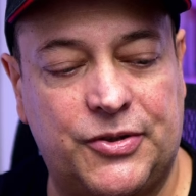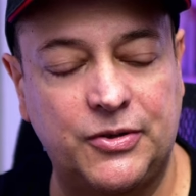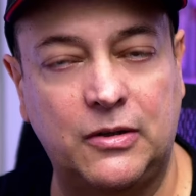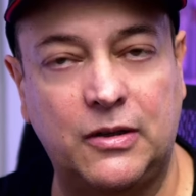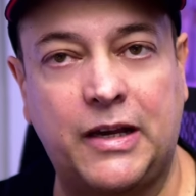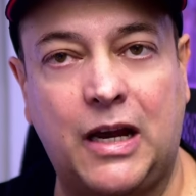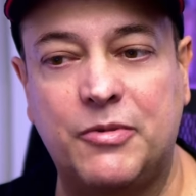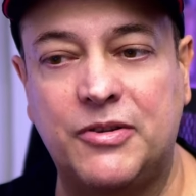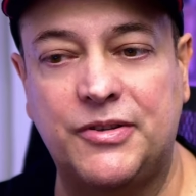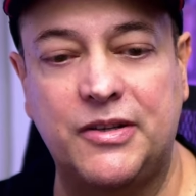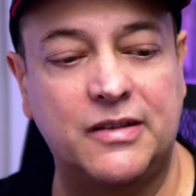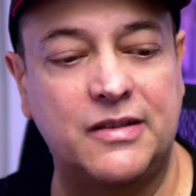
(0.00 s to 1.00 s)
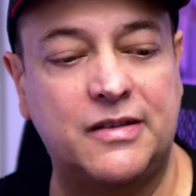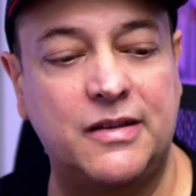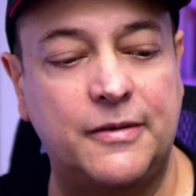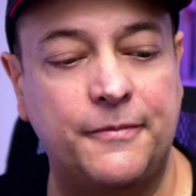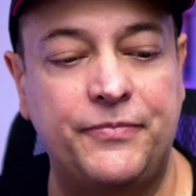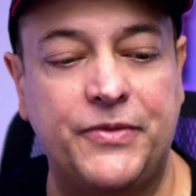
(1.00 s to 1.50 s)
you into a little camera so you can
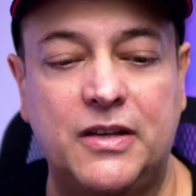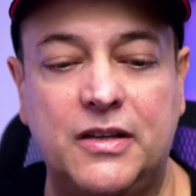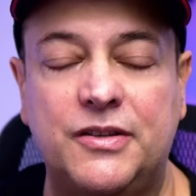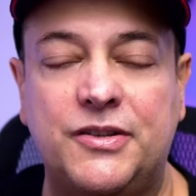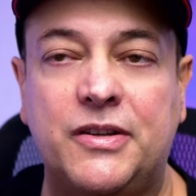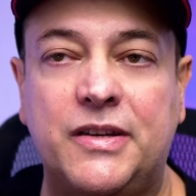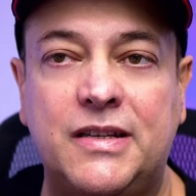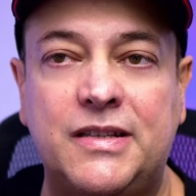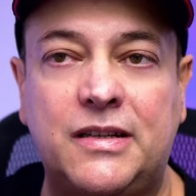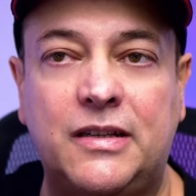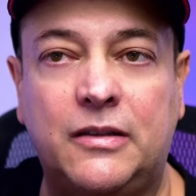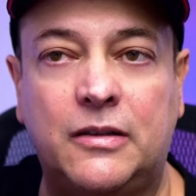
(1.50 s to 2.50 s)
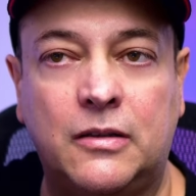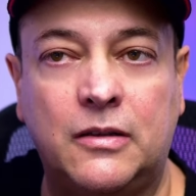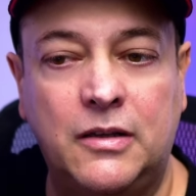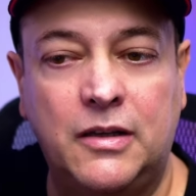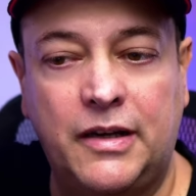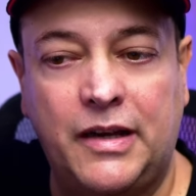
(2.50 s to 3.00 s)
see it. So here's a
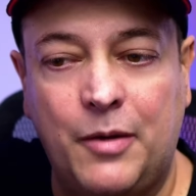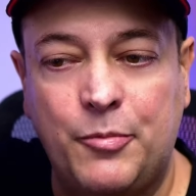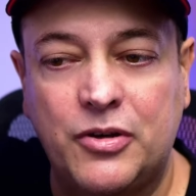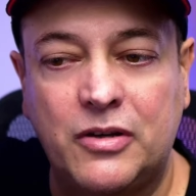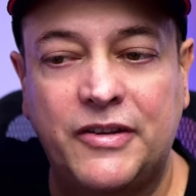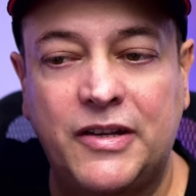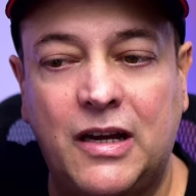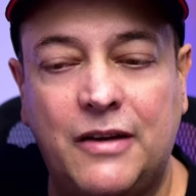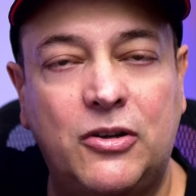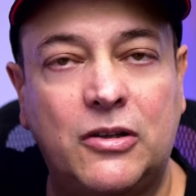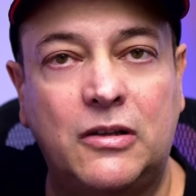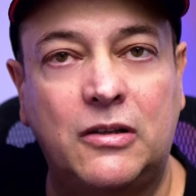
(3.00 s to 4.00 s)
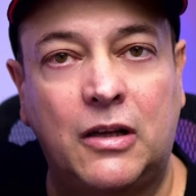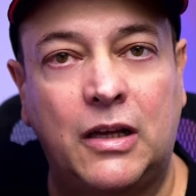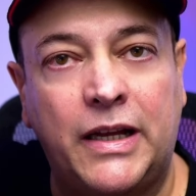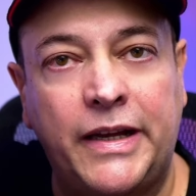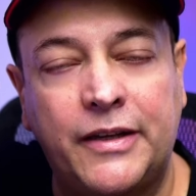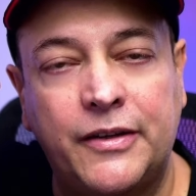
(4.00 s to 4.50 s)
little camera over here. I've got a
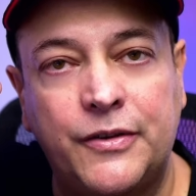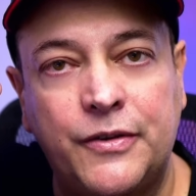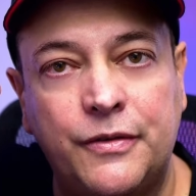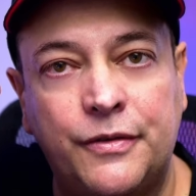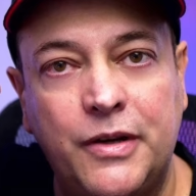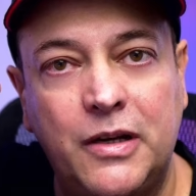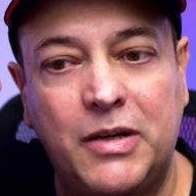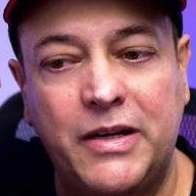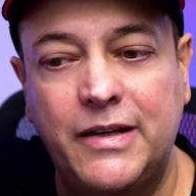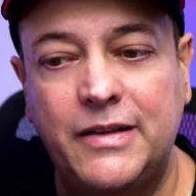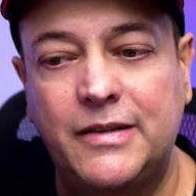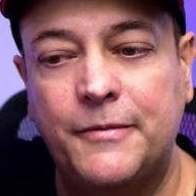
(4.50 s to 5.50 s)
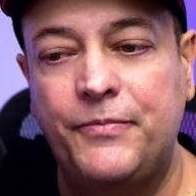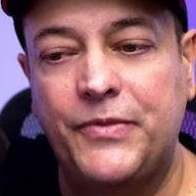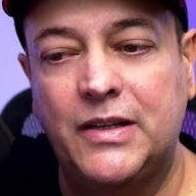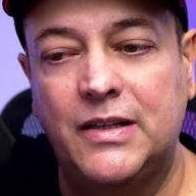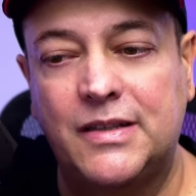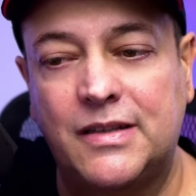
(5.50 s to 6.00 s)
little Leica Q3 in my hand.
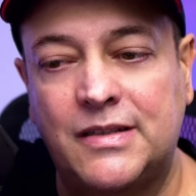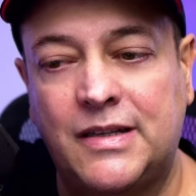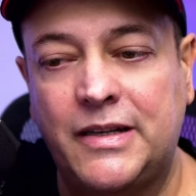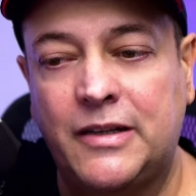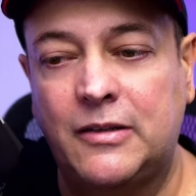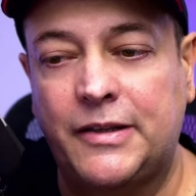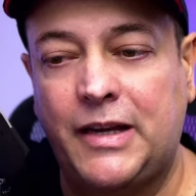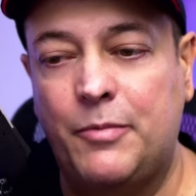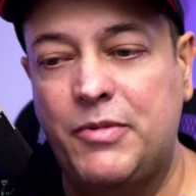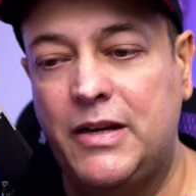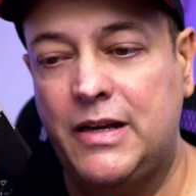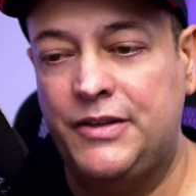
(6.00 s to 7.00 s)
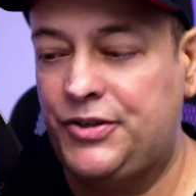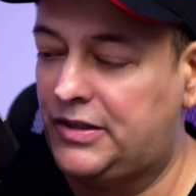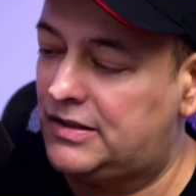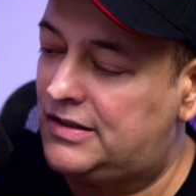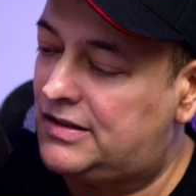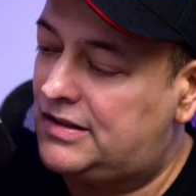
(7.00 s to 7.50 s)
It's a tiny little camera. As you
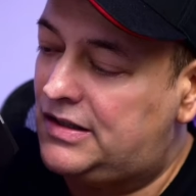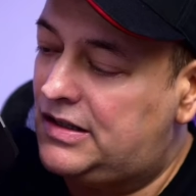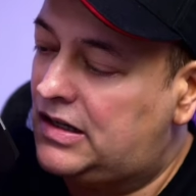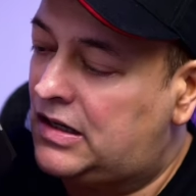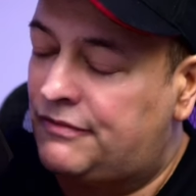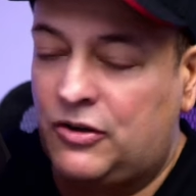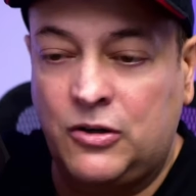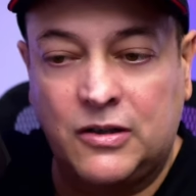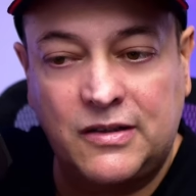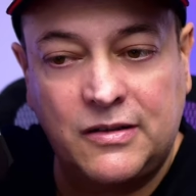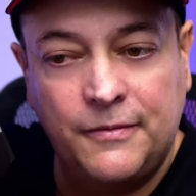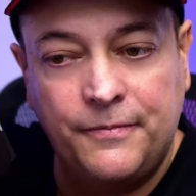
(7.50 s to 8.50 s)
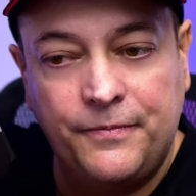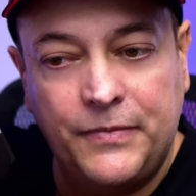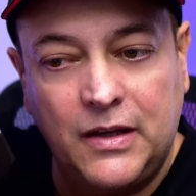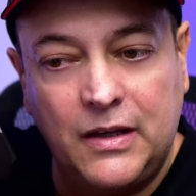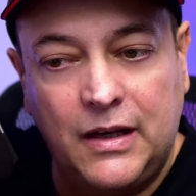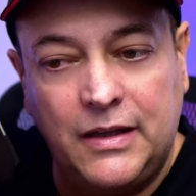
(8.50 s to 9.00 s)
can see, I've got
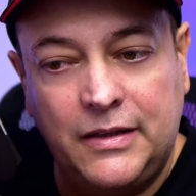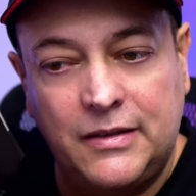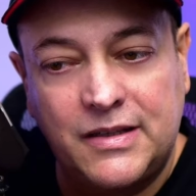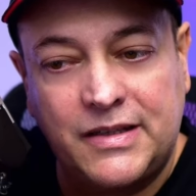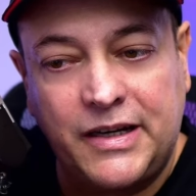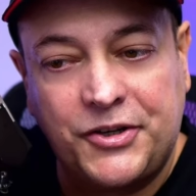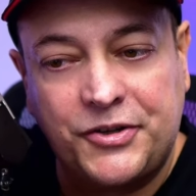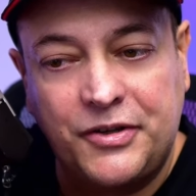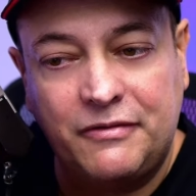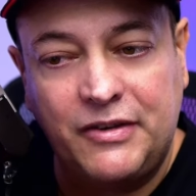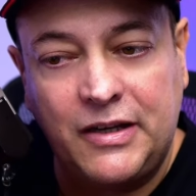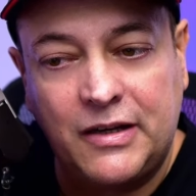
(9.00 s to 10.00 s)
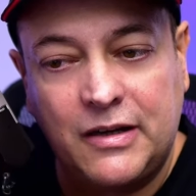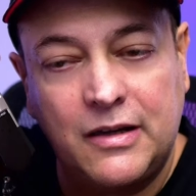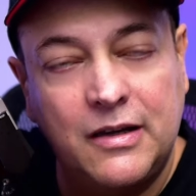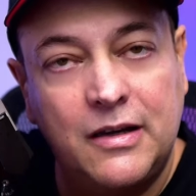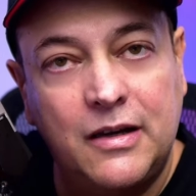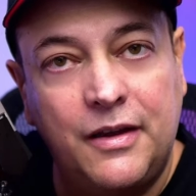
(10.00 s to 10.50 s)
a little section over
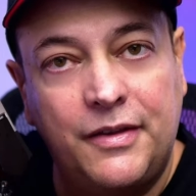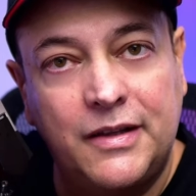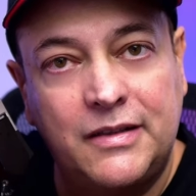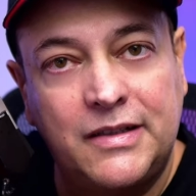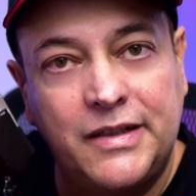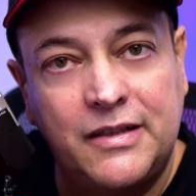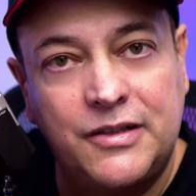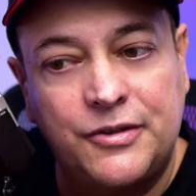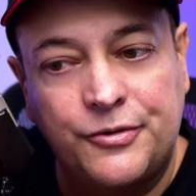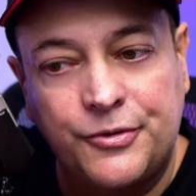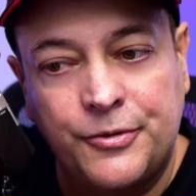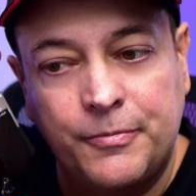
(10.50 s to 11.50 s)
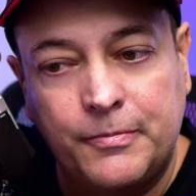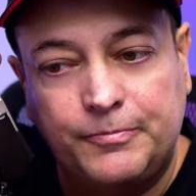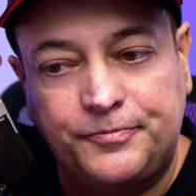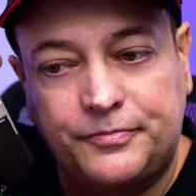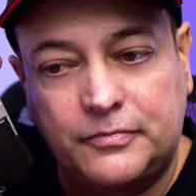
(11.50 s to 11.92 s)
here that digs through